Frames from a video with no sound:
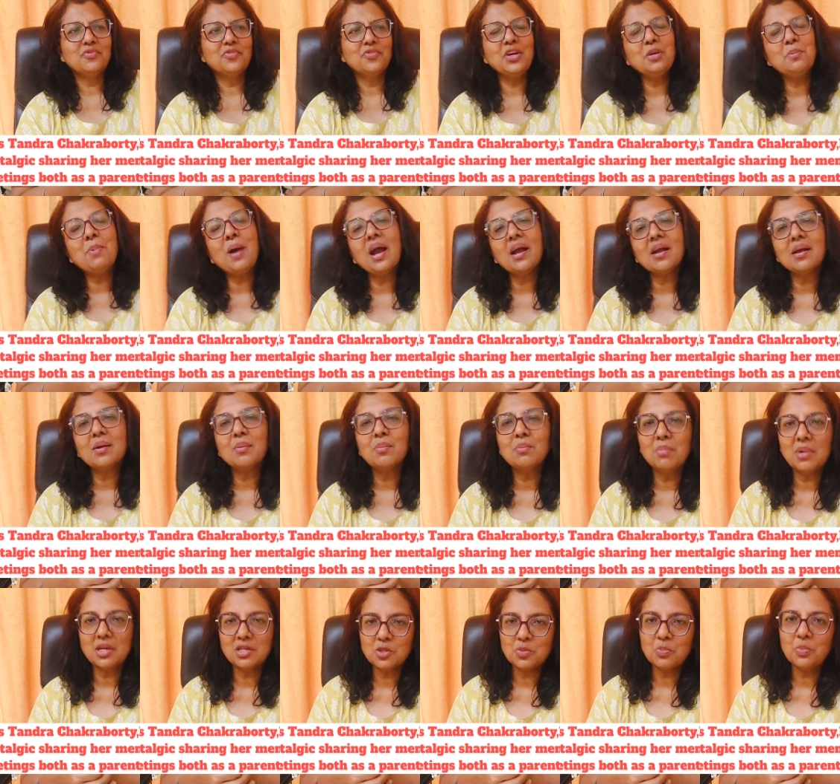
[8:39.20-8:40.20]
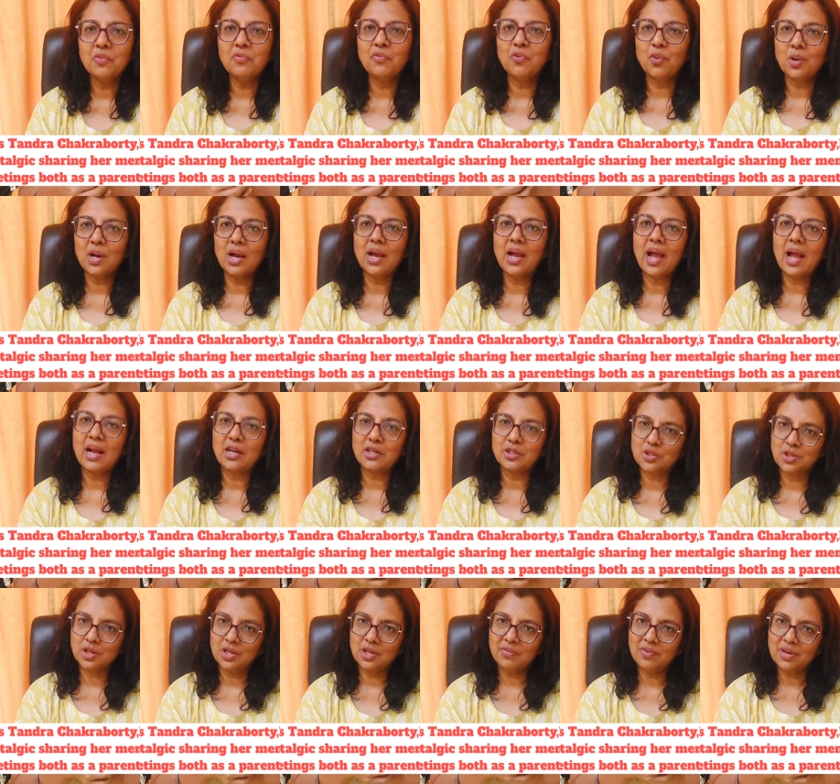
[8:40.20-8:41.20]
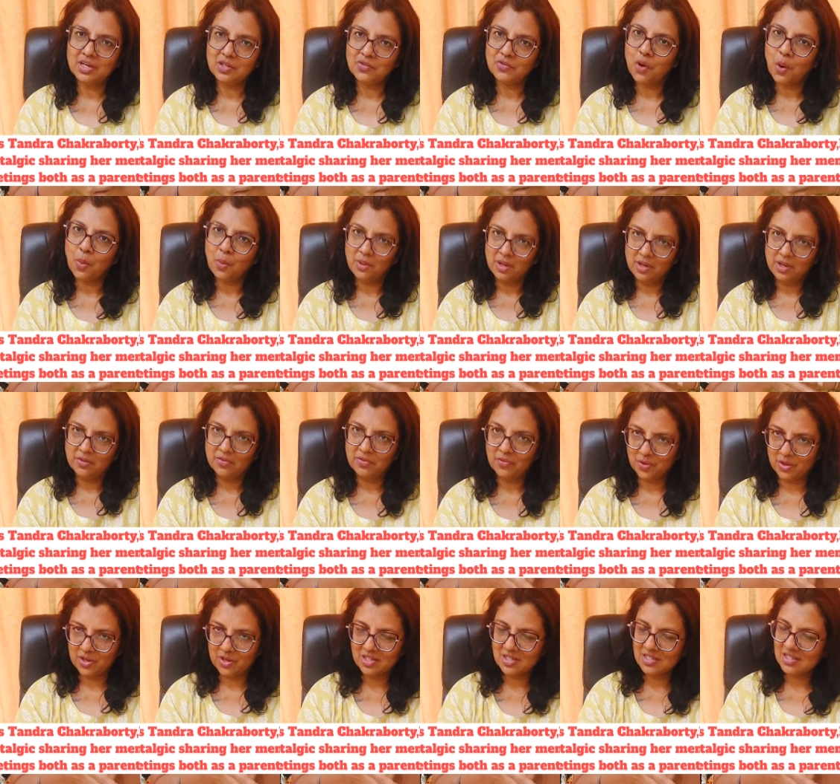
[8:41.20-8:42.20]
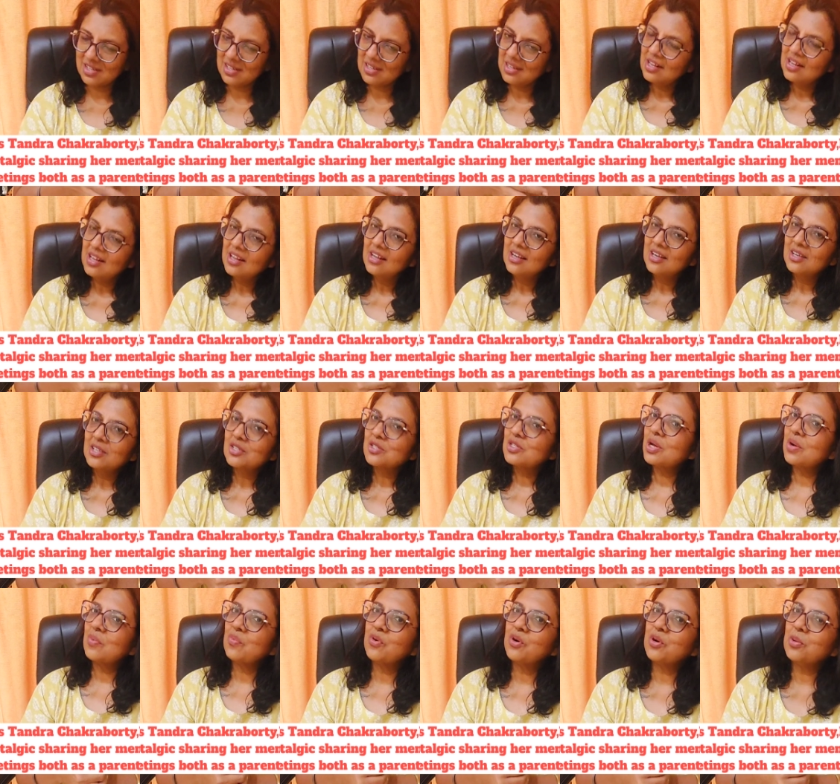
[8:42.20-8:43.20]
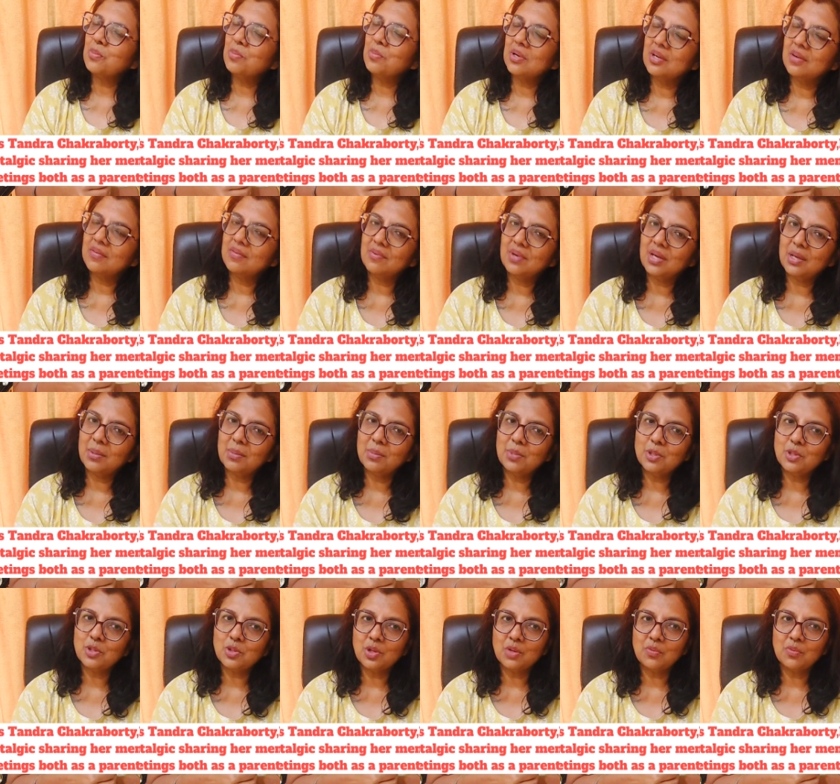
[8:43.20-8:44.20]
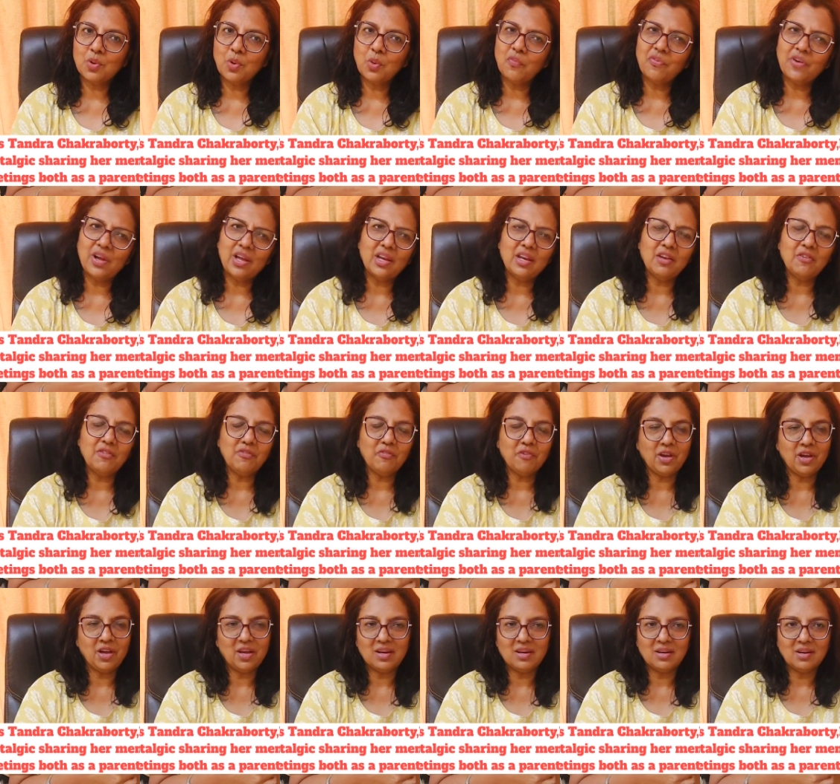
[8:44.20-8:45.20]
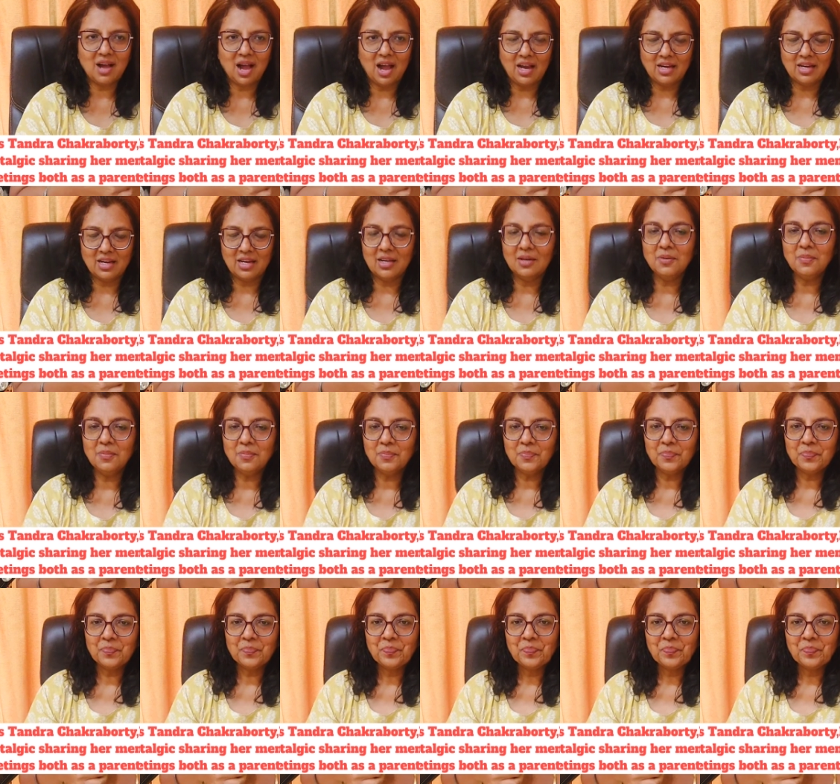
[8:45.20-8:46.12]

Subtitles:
feedback much before I actually went formally for it. So I wouldn't be able to give you a very fair idea.